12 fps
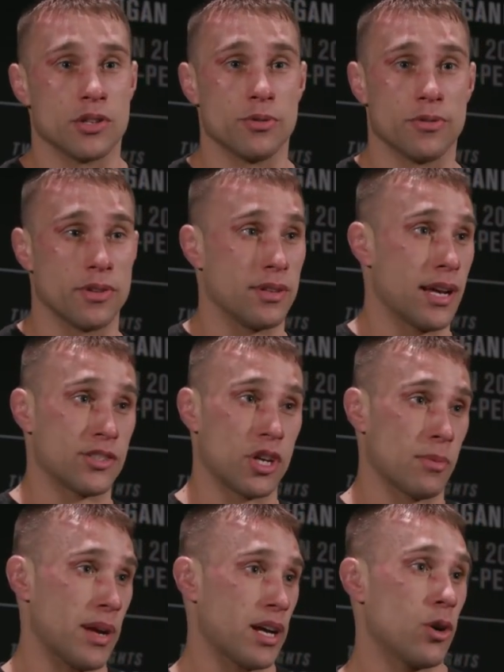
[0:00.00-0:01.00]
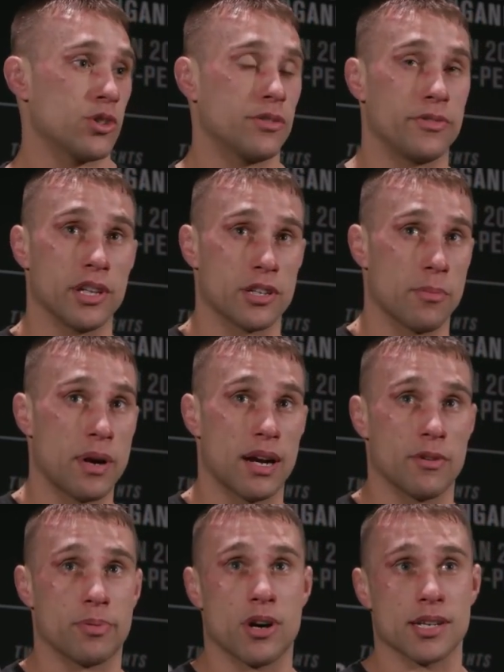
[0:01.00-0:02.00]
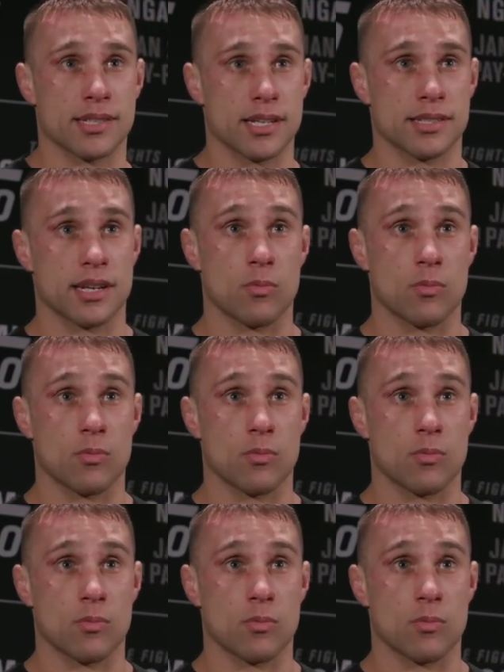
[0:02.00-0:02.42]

You, like I was talking to my coach, you feel like you're part of a process.